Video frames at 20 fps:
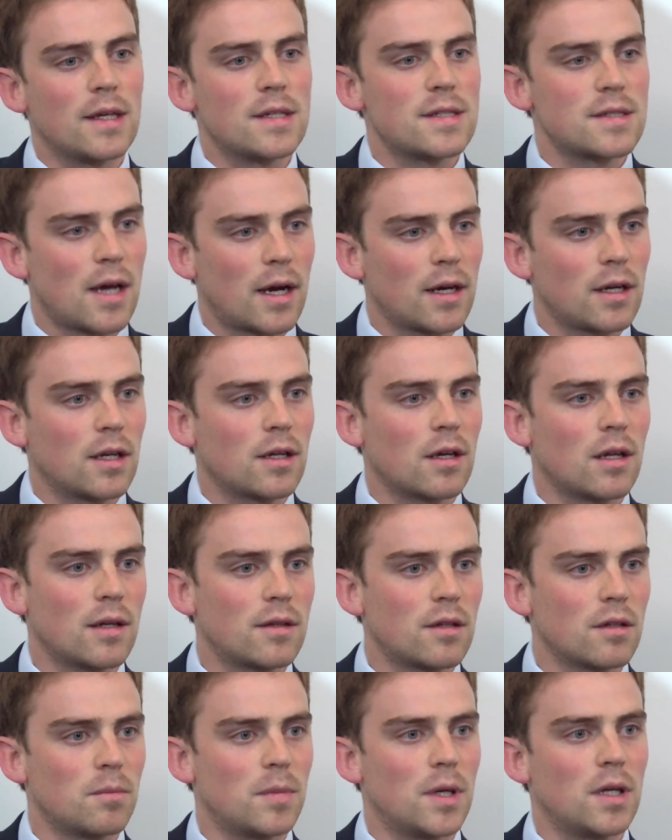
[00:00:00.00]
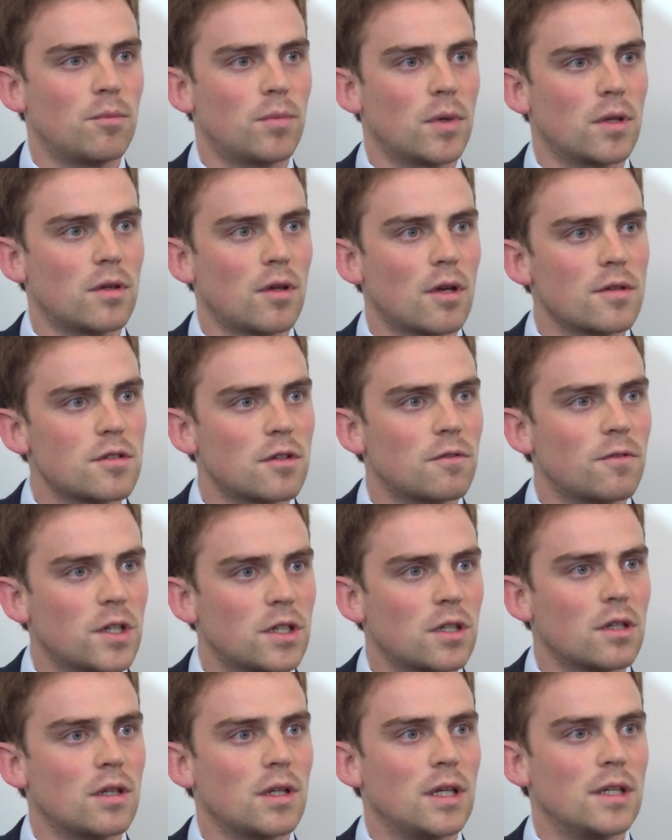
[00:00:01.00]
is tightening a little bit, but not
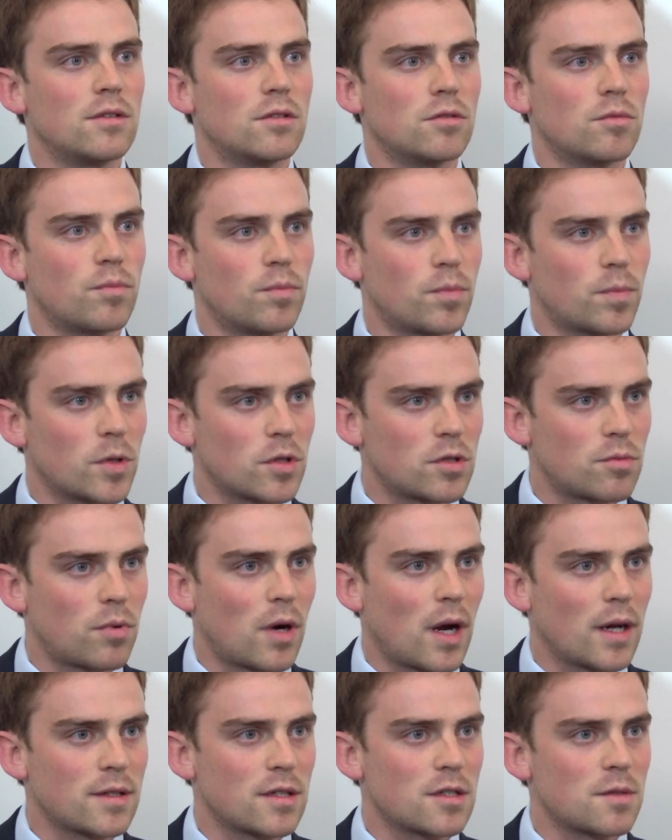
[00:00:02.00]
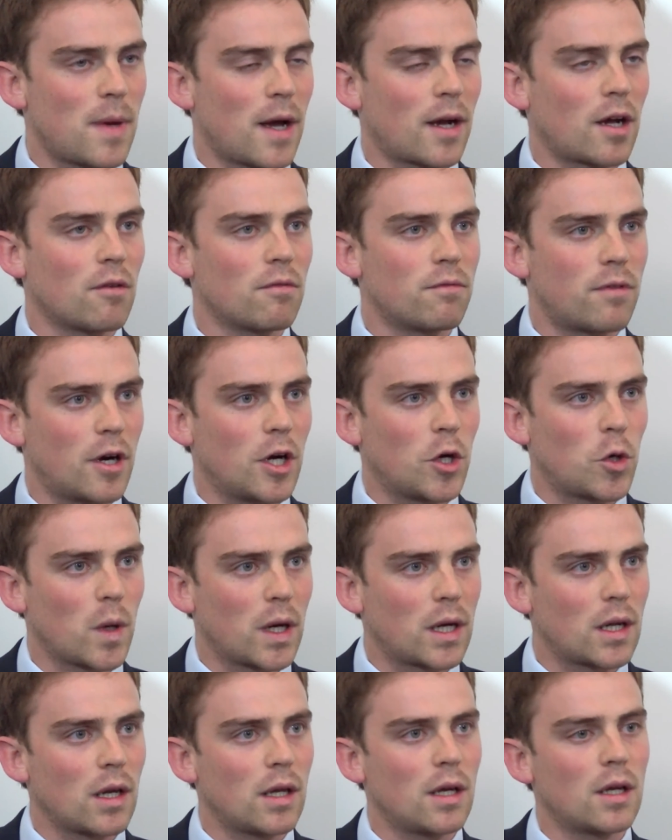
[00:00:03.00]
sufficiently to push prices back up very
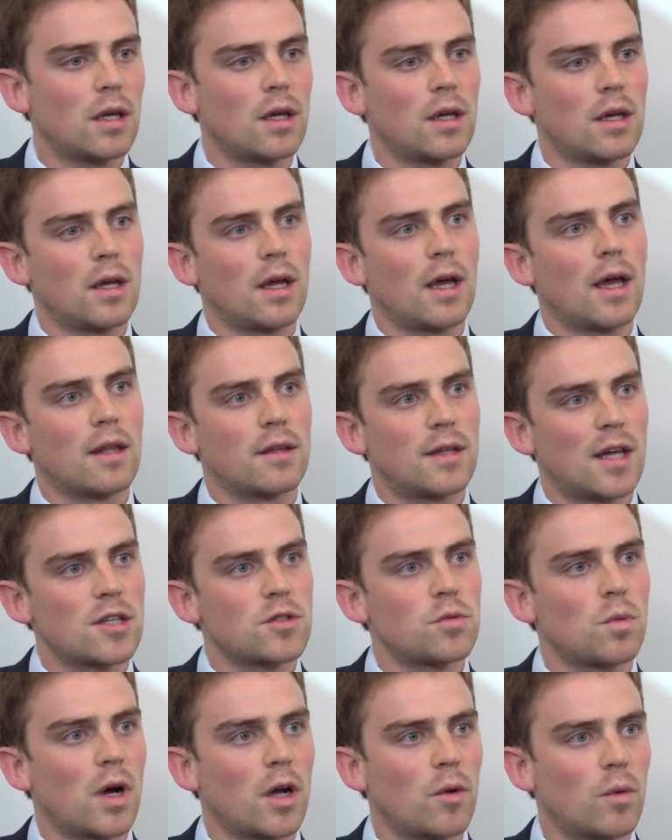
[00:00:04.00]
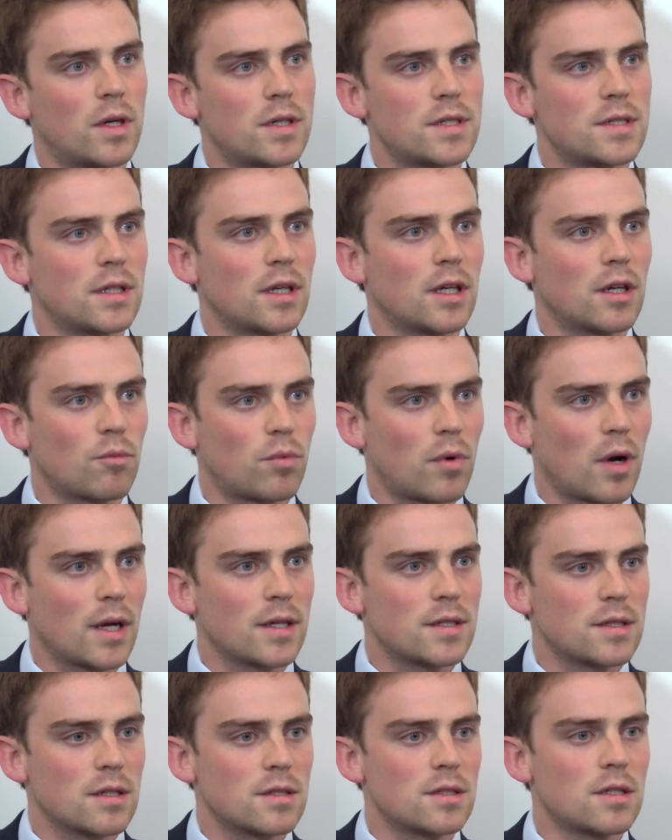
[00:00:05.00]
quickly. And that's why we're seeing
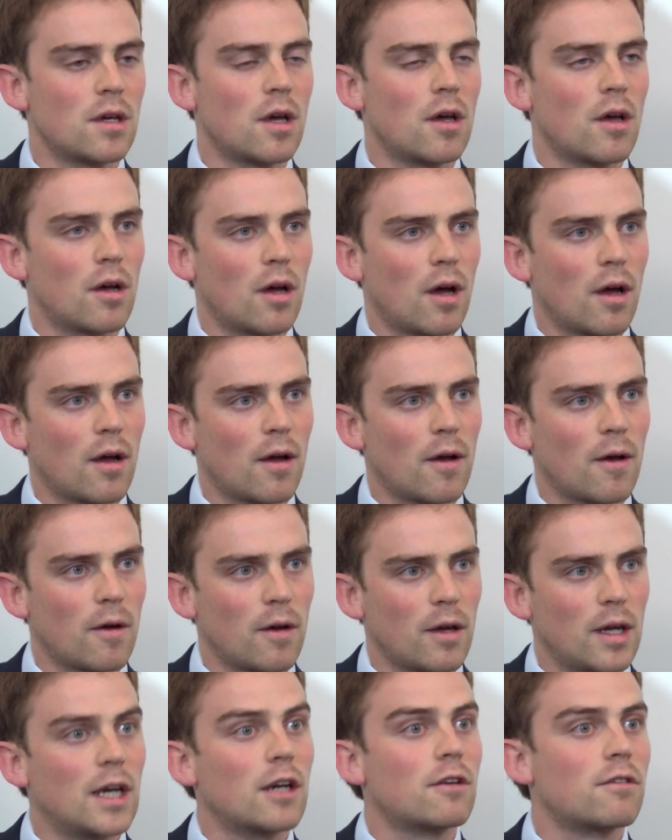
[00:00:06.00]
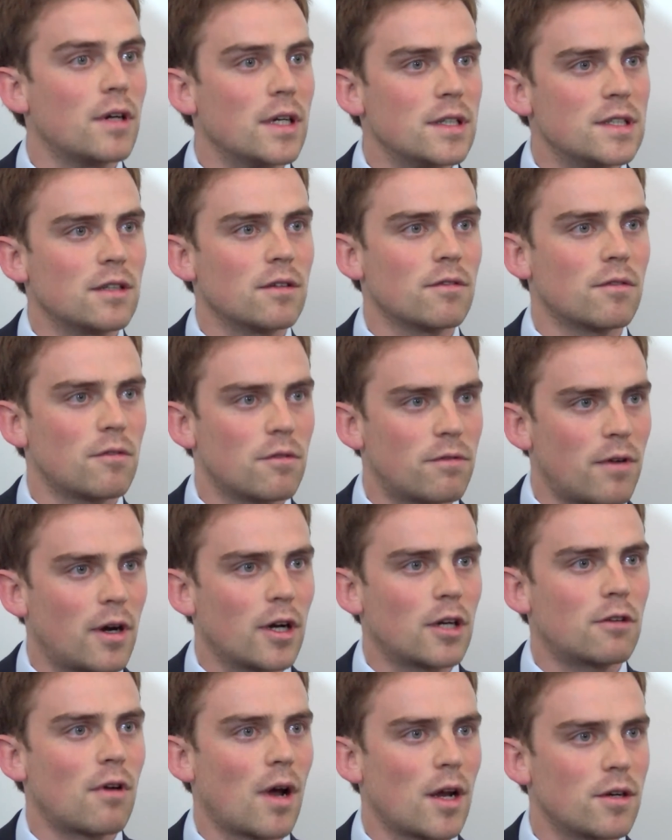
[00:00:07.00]
prices increasing
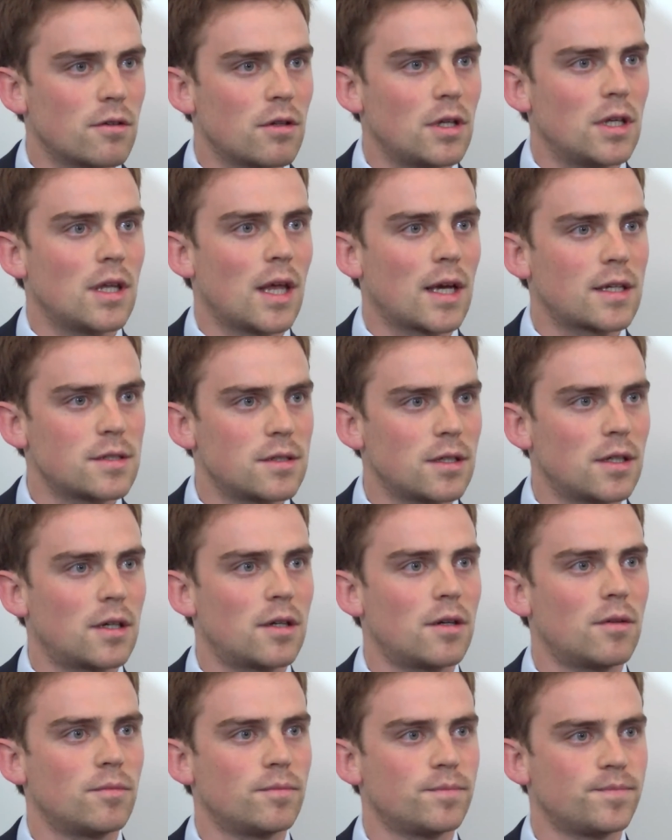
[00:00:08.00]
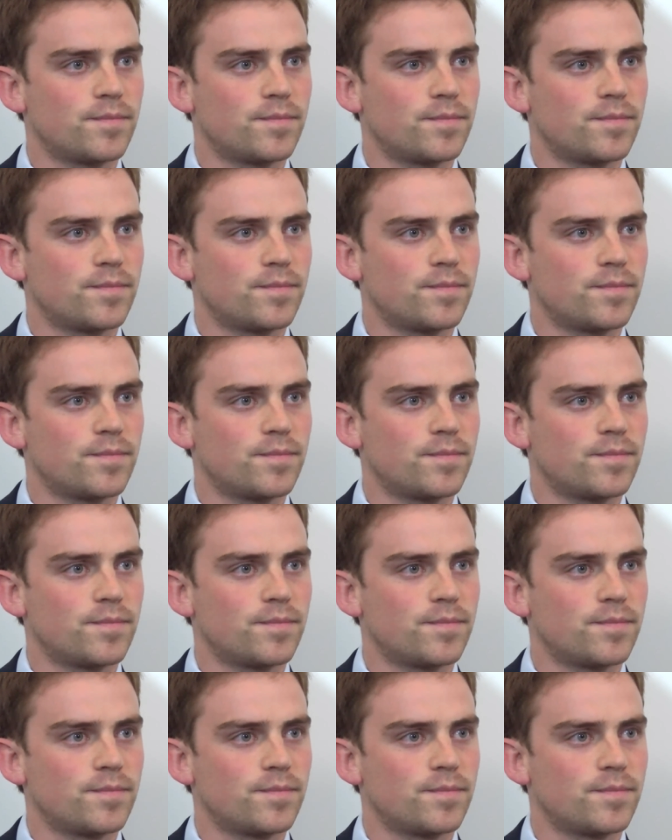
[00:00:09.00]
very gradually next year.